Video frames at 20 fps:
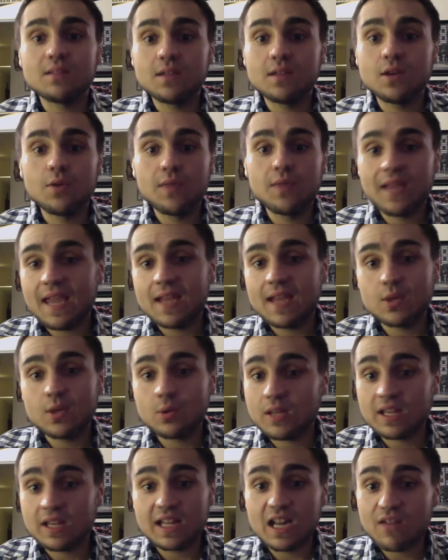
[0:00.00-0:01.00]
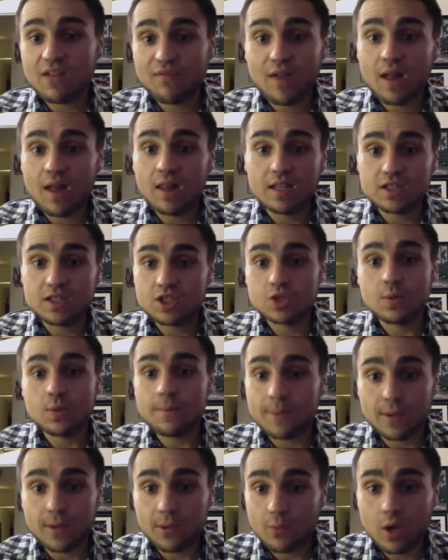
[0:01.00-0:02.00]
They can't do it like the NFL and just
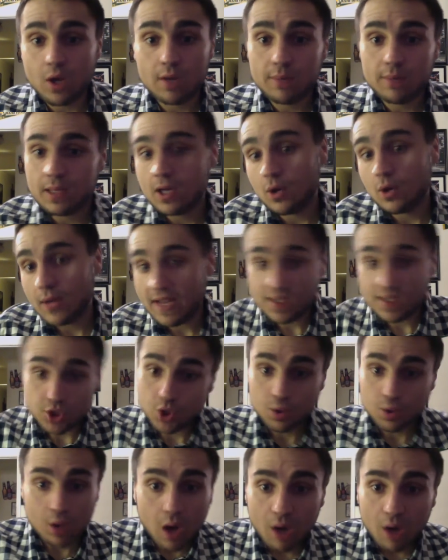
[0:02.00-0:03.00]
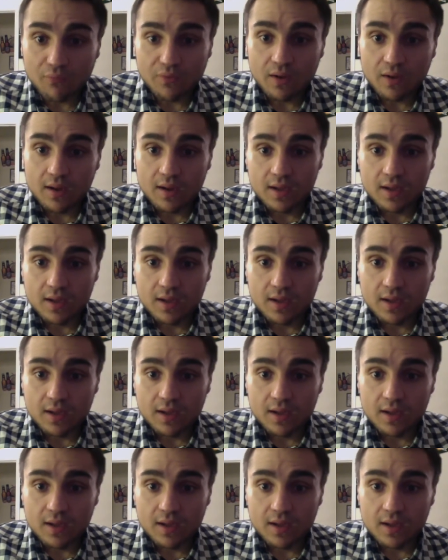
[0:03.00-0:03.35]
sweep under the rug and be like, okay, it's good enough.